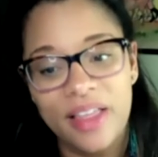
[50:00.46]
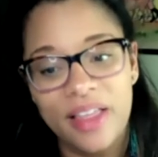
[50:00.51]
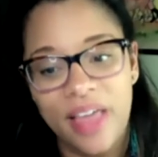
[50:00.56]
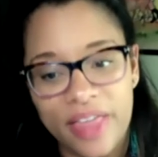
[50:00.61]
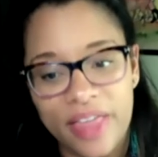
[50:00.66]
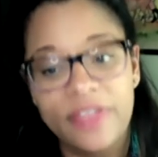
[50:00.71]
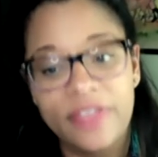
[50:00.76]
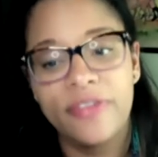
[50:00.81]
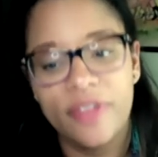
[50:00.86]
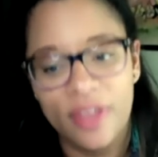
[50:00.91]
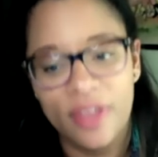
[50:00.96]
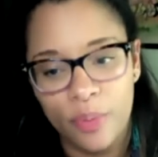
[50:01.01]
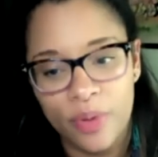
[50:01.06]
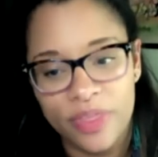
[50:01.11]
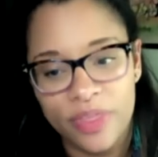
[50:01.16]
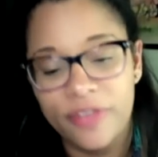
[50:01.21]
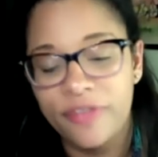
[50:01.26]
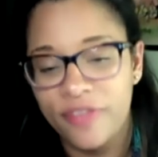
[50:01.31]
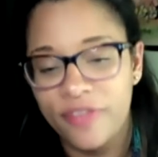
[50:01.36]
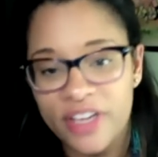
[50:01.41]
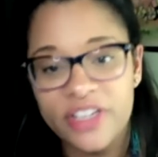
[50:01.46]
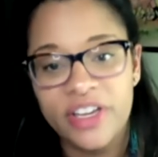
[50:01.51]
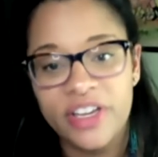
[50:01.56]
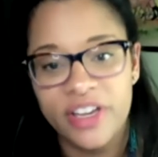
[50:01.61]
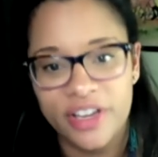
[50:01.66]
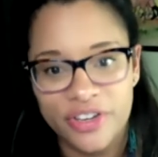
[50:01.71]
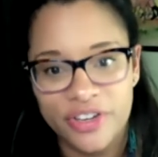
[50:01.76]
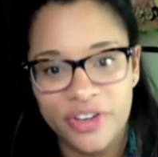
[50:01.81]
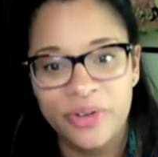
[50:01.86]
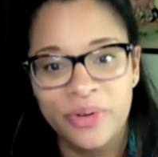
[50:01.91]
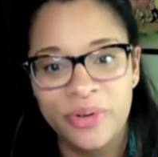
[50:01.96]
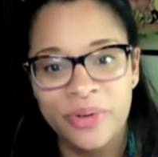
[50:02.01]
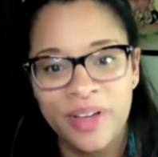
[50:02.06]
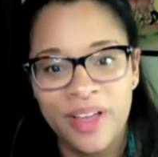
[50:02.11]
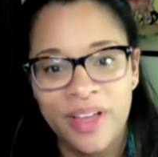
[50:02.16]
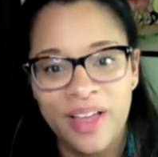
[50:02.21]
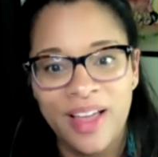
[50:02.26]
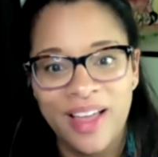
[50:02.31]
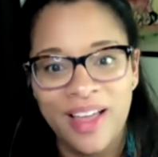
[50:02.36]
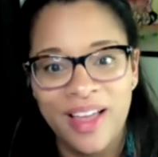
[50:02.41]
at the, with the fish issue,
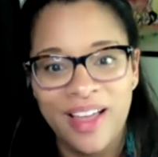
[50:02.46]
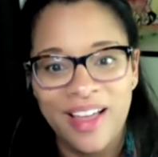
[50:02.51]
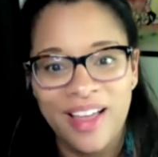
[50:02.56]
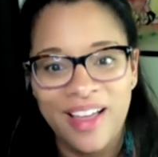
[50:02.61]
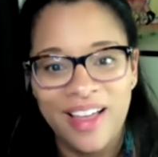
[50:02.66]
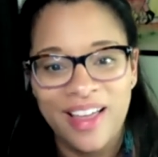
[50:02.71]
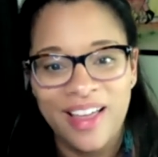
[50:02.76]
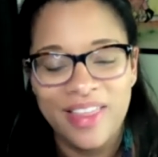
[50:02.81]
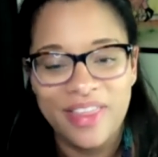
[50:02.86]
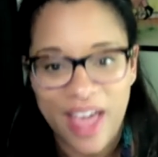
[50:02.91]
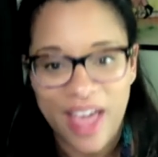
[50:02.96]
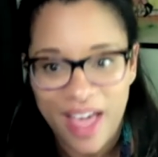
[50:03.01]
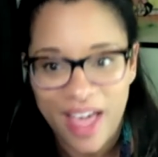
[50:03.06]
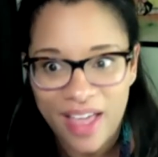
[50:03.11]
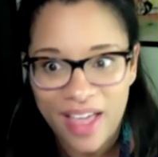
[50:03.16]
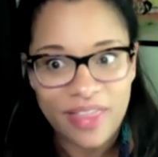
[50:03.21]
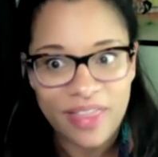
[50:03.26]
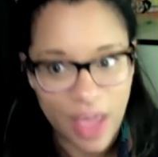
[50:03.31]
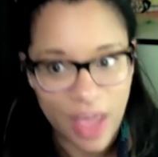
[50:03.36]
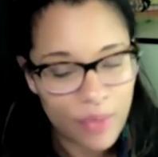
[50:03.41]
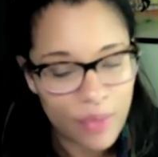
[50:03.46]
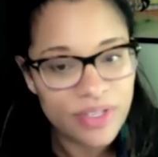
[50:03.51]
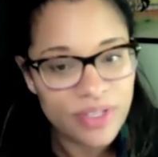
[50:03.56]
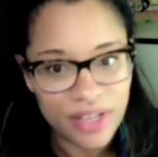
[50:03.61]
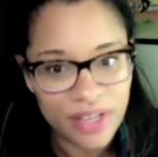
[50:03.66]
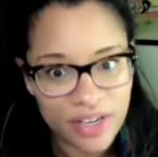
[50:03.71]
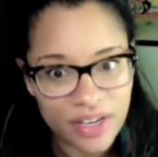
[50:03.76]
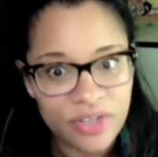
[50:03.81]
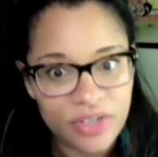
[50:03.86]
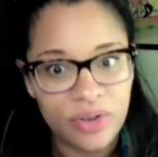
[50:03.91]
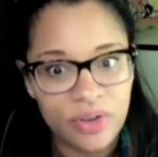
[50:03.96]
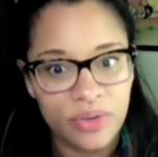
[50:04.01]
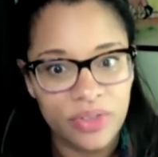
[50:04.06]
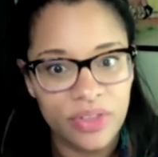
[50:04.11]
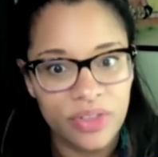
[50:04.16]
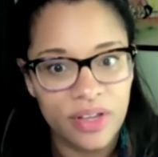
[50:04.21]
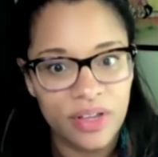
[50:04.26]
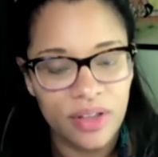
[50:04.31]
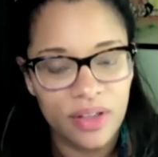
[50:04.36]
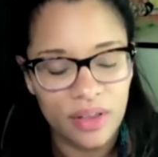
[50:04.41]
that that was the issue.
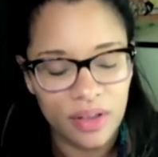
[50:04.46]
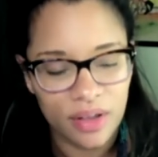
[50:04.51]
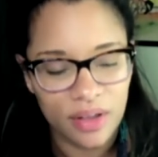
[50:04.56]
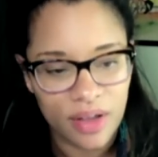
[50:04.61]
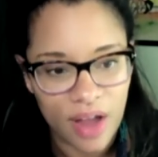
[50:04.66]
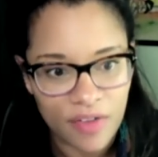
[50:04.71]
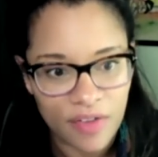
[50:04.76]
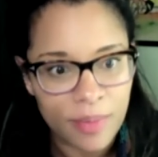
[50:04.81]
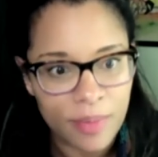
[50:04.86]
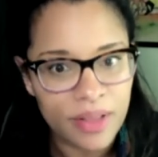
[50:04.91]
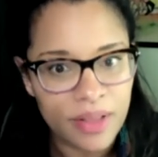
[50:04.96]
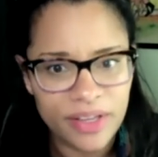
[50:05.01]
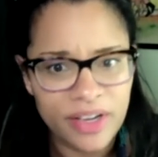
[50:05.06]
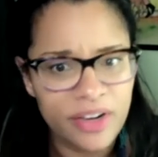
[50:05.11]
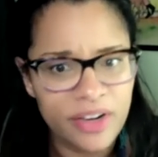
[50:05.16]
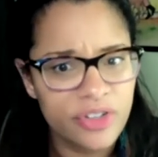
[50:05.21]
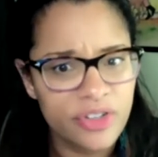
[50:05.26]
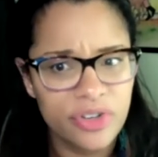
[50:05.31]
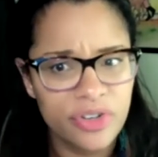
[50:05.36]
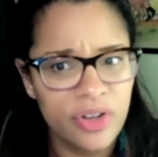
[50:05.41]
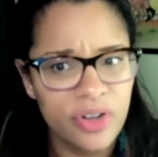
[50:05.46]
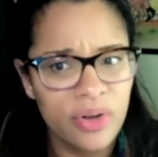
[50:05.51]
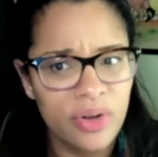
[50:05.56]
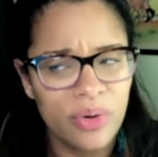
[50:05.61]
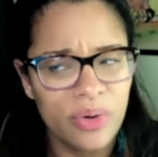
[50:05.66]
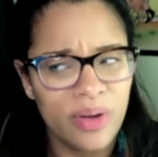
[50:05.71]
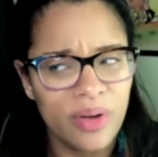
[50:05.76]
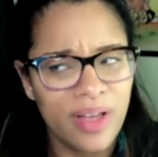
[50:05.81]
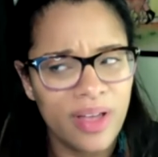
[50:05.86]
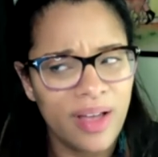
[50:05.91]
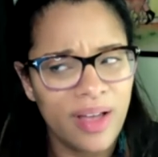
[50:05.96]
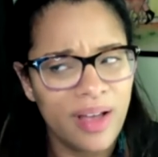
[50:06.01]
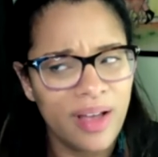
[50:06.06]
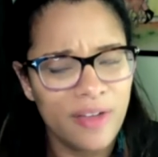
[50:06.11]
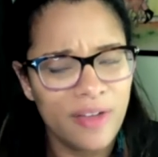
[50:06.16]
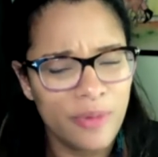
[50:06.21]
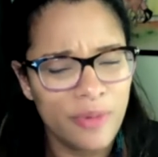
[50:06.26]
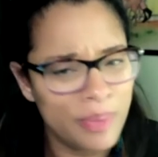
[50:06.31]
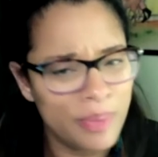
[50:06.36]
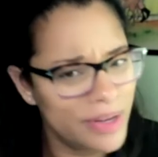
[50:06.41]
The, government leaders knew uh,
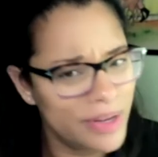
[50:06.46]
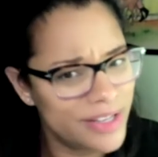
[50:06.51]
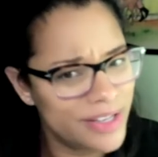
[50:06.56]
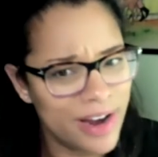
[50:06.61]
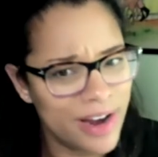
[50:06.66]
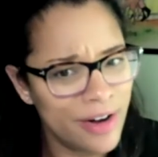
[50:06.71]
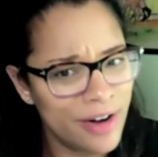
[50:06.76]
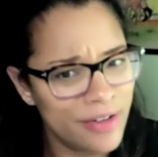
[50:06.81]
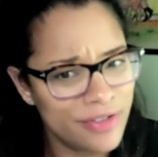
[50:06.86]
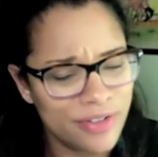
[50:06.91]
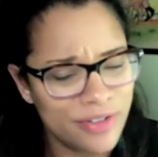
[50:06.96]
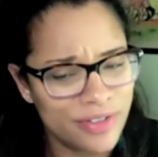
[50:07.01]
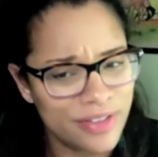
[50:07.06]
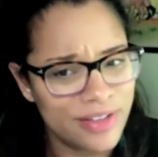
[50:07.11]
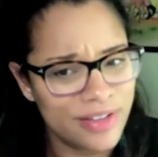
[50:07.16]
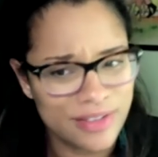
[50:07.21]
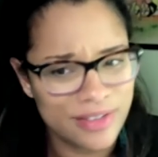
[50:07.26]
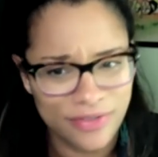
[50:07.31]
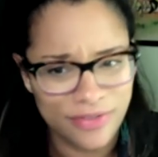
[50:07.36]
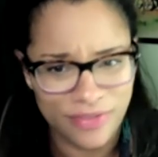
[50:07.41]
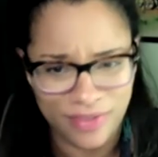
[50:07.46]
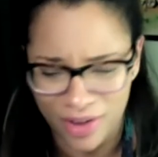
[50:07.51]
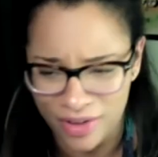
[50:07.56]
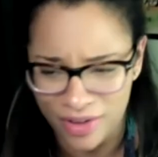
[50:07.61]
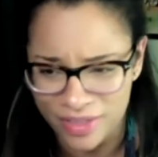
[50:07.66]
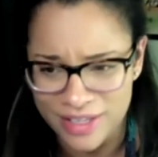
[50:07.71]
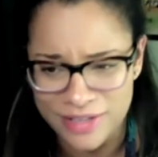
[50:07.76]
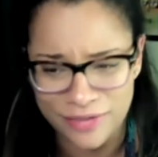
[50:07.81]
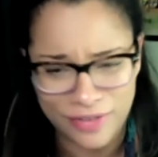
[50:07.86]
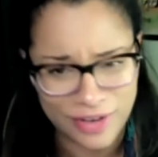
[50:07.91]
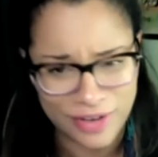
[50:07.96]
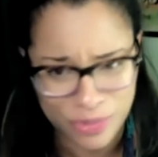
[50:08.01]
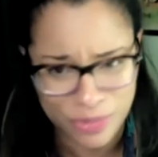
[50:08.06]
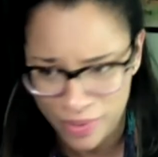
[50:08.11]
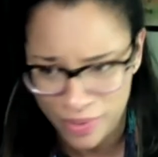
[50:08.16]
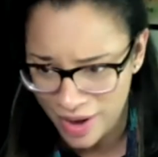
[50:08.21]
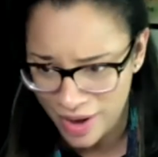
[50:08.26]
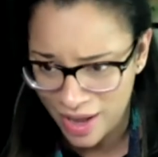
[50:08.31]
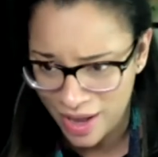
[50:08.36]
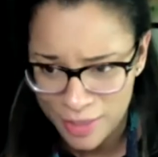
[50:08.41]
if we put tariffs on this on this fish,
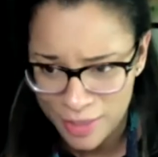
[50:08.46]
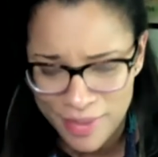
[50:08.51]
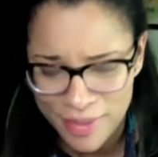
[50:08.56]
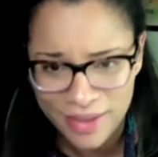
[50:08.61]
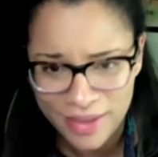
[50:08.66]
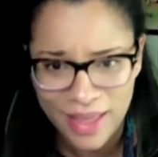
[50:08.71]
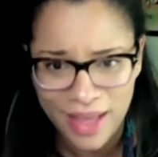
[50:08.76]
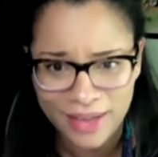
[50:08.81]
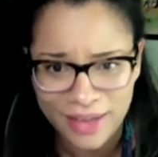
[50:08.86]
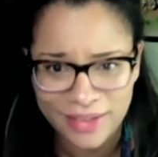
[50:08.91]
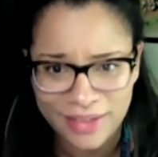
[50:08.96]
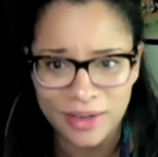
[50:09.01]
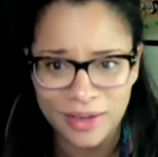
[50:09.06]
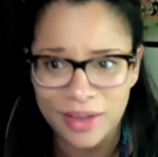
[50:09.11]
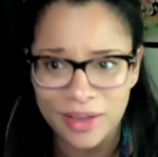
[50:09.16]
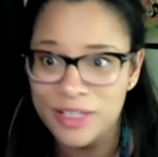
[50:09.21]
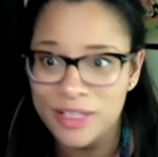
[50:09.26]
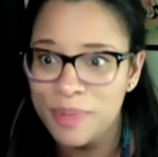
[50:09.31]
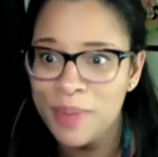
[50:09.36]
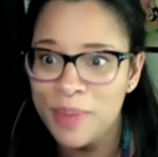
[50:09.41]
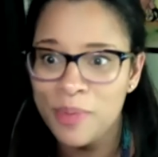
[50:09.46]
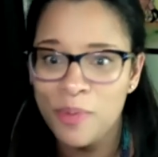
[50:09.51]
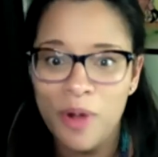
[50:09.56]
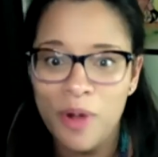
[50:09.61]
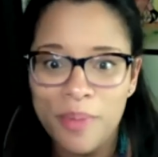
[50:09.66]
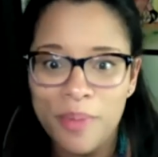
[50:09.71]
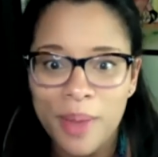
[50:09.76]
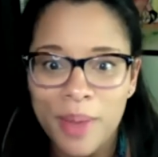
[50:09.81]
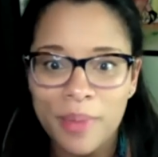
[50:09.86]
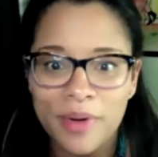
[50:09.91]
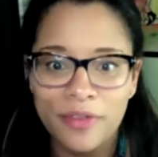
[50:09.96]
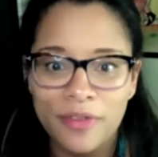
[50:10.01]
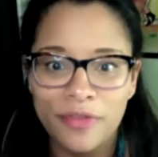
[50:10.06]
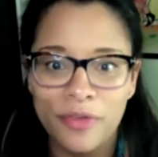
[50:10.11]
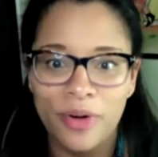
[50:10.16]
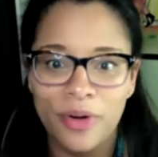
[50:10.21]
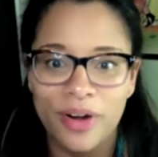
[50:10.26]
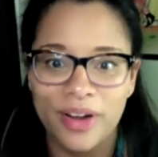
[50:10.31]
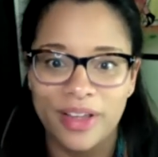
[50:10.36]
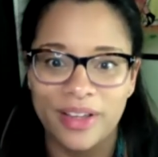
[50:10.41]
we're not going to be elected because people won't be able to
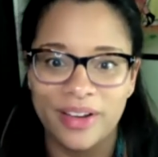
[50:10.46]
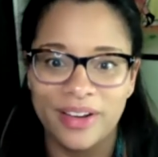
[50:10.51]
afford it.